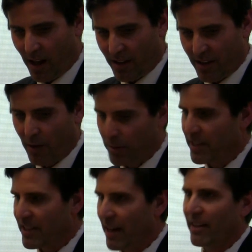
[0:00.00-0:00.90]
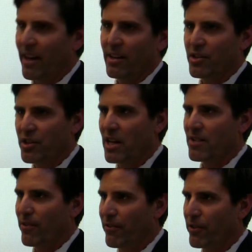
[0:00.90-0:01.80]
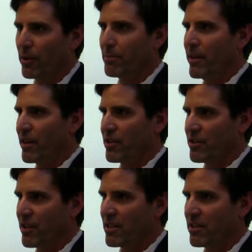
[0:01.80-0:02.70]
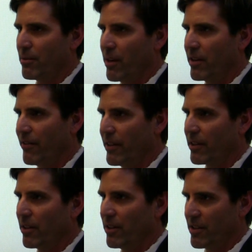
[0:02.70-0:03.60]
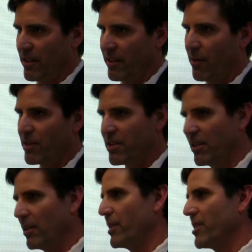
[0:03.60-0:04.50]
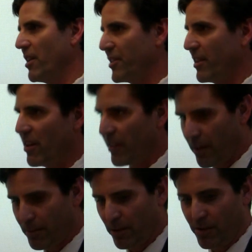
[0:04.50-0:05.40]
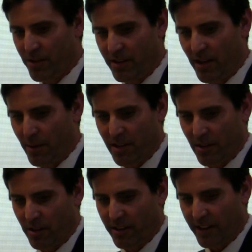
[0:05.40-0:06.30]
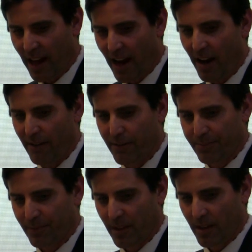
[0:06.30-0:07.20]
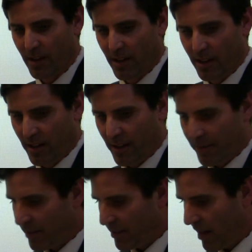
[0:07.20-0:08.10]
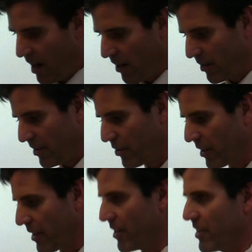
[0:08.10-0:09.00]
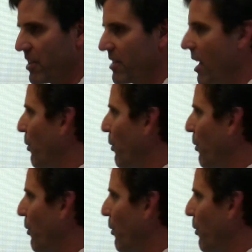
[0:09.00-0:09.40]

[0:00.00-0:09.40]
that would be dedicated just for fuel production, just to run your vehicles, and that would still result in all the air pollution that we currently have. Now, nuclear, this is